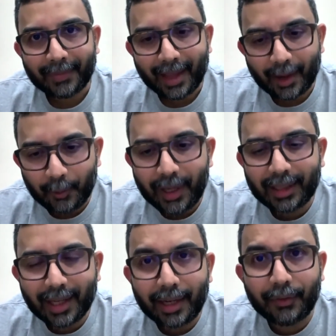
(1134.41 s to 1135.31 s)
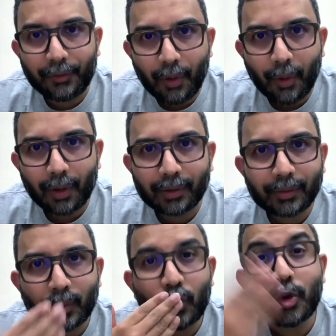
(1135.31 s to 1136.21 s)
And week
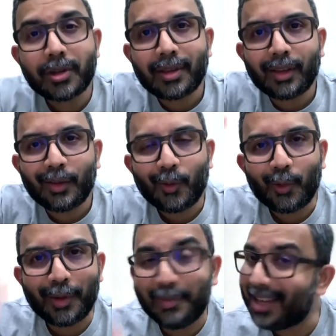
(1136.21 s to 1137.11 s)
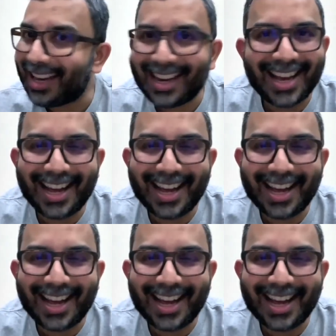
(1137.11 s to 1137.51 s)
34 will be an